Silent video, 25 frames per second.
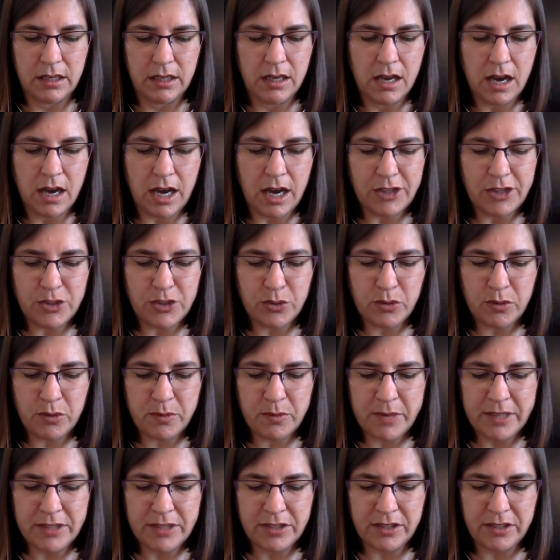I drew a
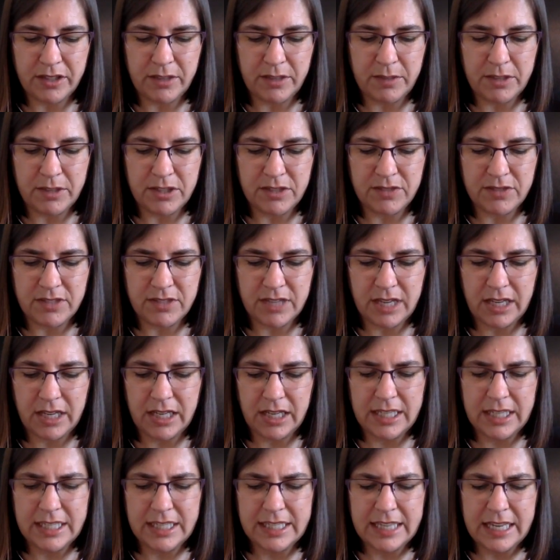mental image of
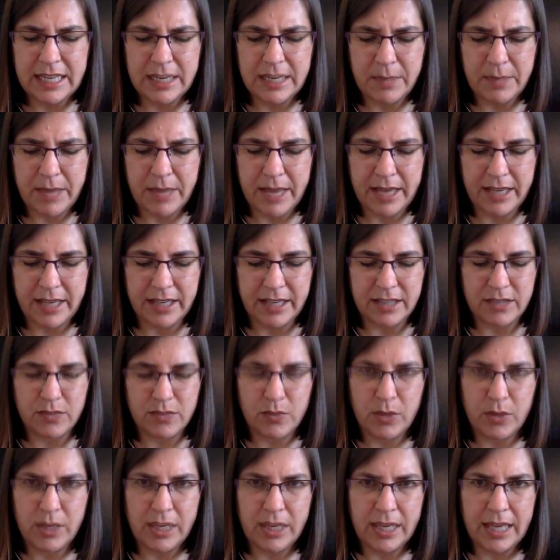tiny data packets
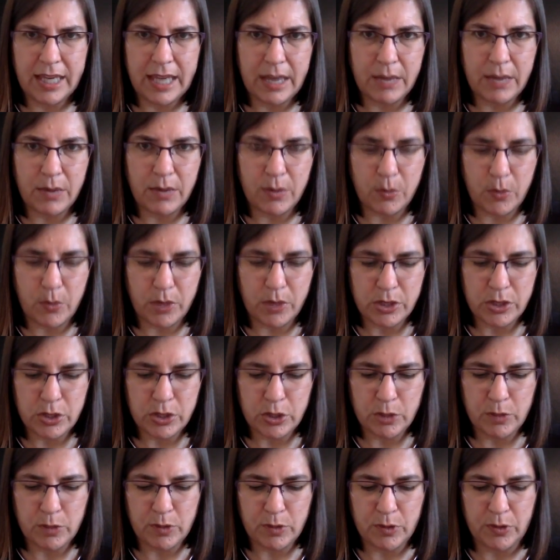winking out at one
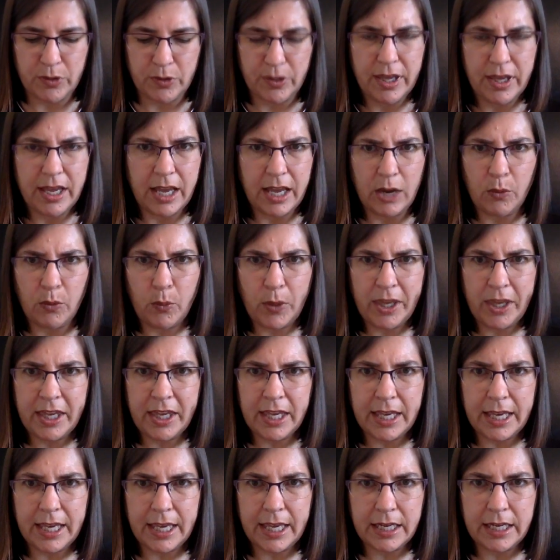terminal and winking
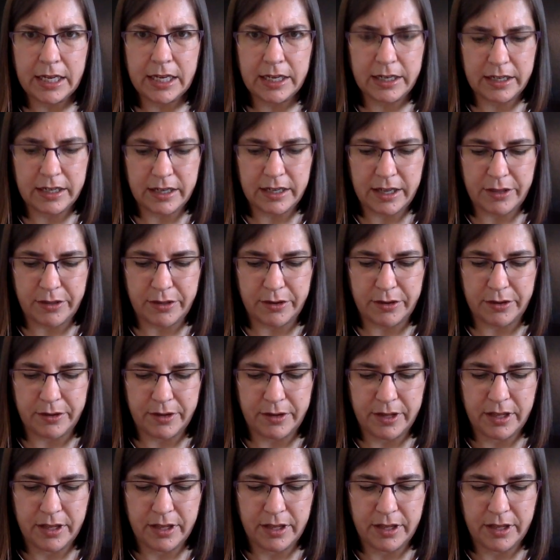in at another.